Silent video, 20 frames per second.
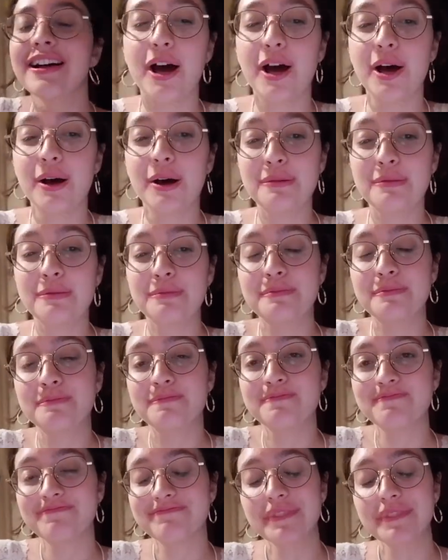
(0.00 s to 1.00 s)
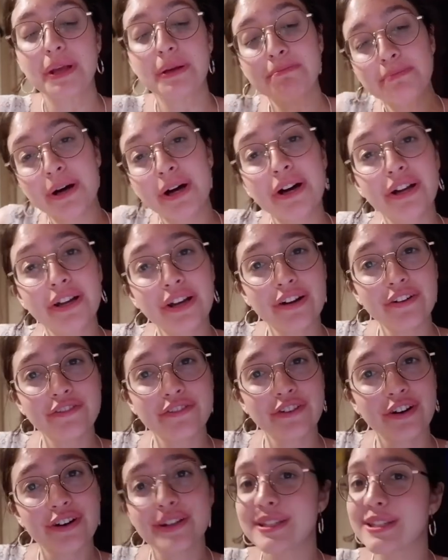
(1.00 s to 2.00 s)
um, but
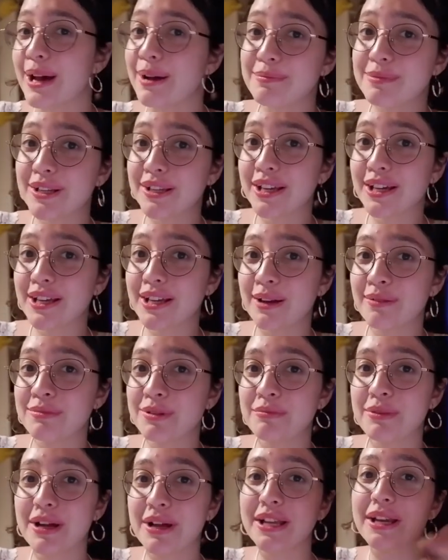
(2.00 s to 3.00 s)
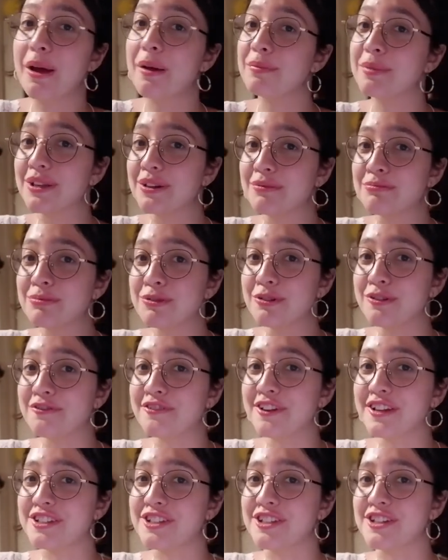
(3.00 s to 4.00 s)
of course, I'm not a cameraman, I'm not a
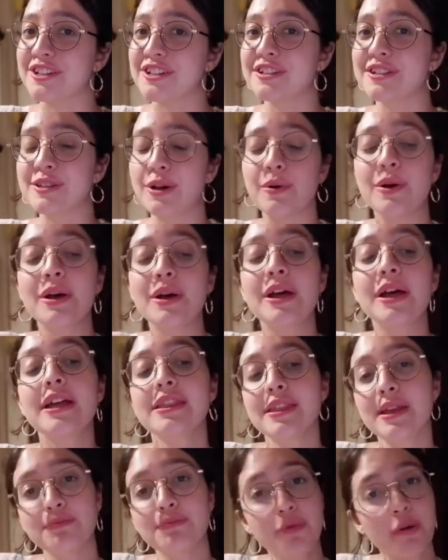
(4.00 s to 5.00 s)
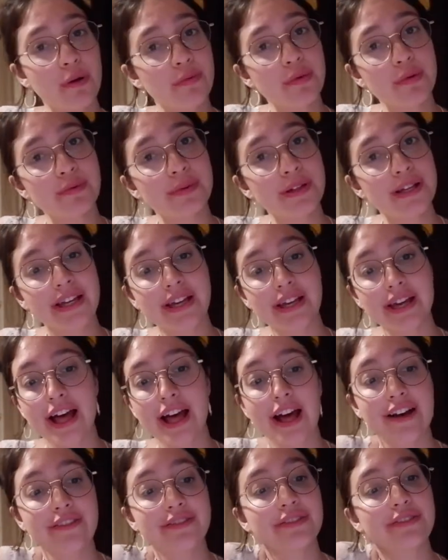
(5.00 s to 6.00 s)
professional, so they probably
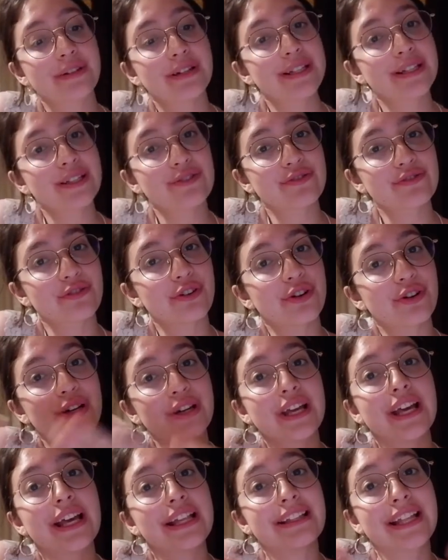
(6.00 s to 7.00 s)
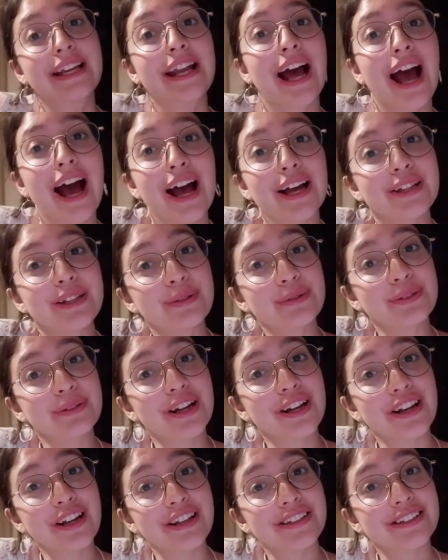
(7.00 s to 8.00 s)
have a reason for it that I do
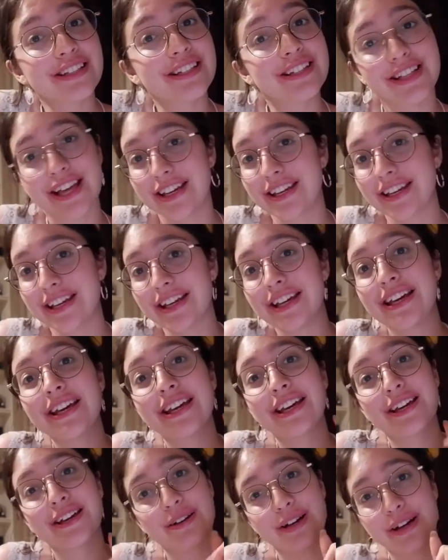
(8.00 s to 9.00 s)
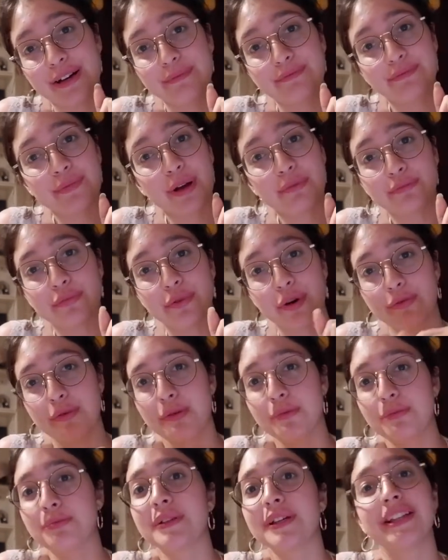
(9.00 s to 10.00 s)
not understand. Um, not
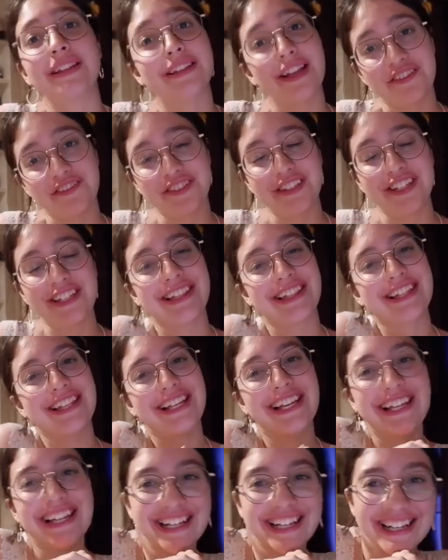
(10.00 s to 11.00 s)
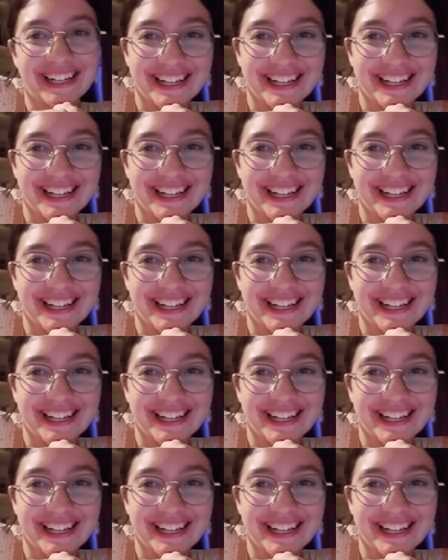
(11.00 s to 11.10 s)
probably, definitely.